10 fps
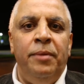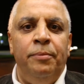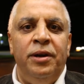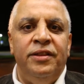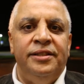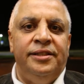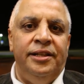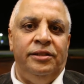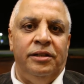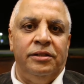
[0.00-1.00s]
my brothers and
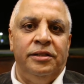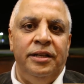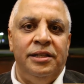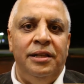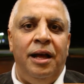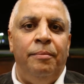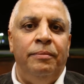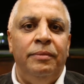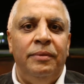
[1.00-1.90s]
sisters in Islam.